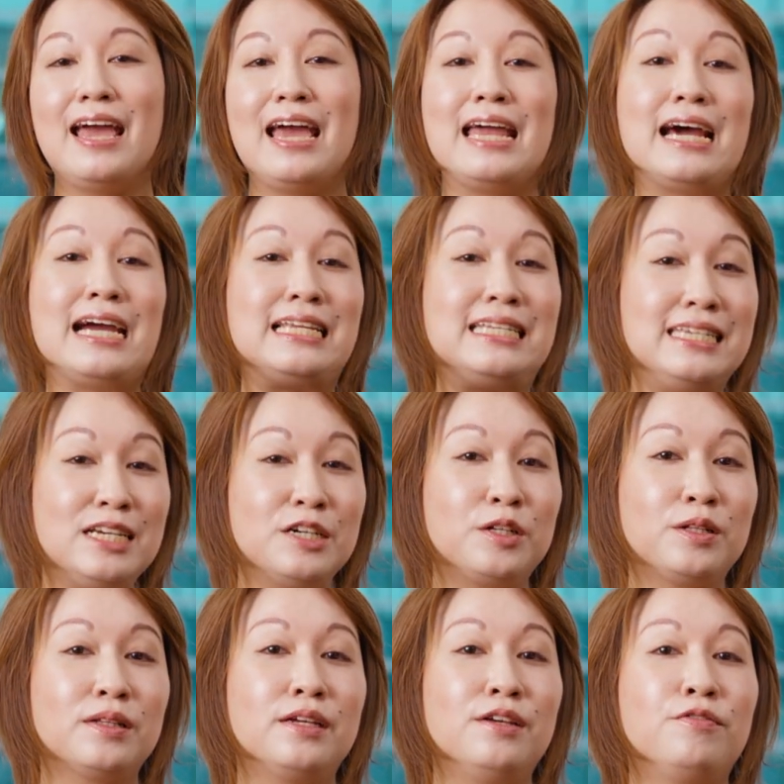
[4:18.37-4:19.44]
and
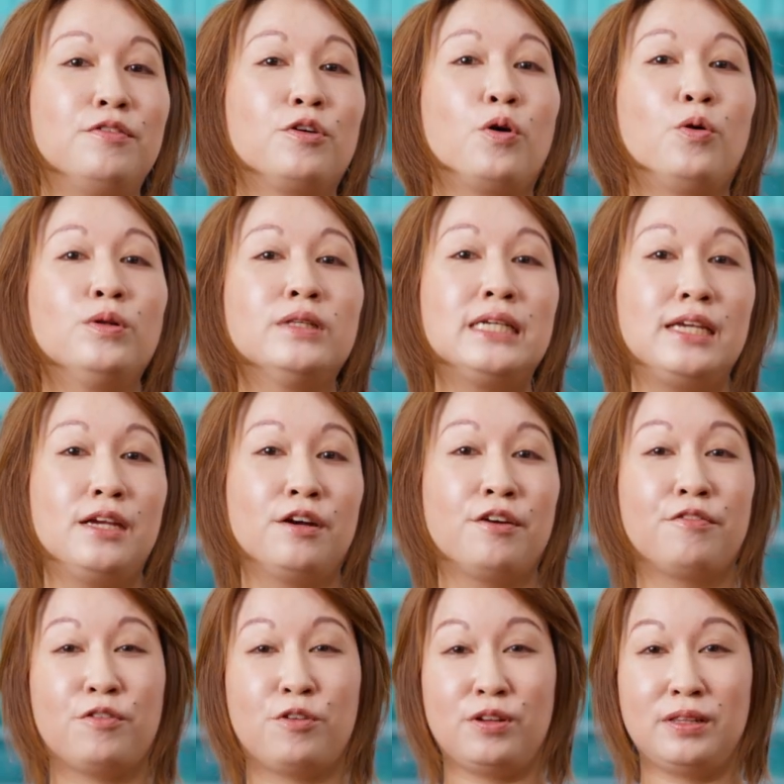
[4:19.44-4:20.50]
ideal if you're only
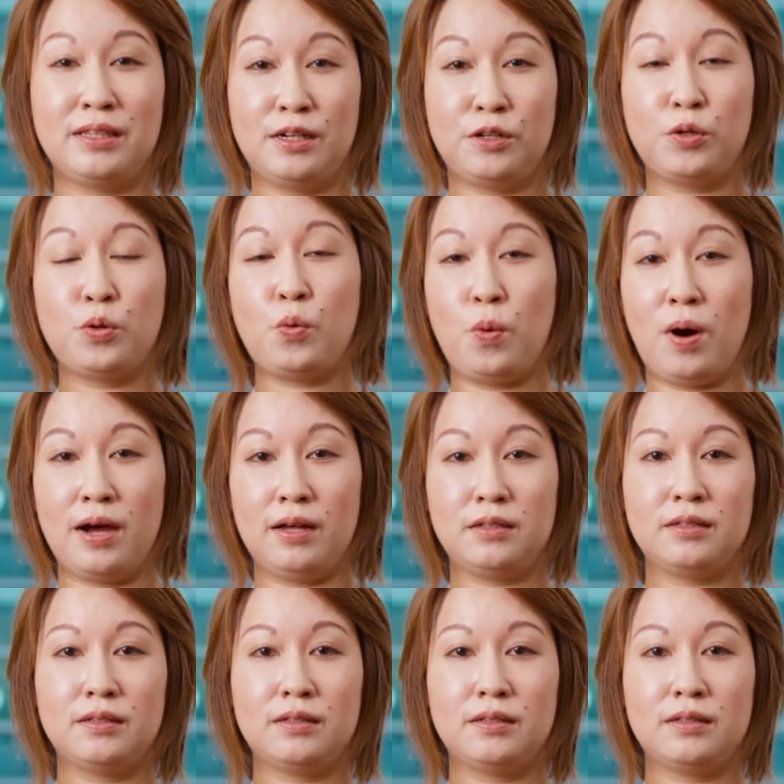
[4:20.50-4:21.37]
here for a little while.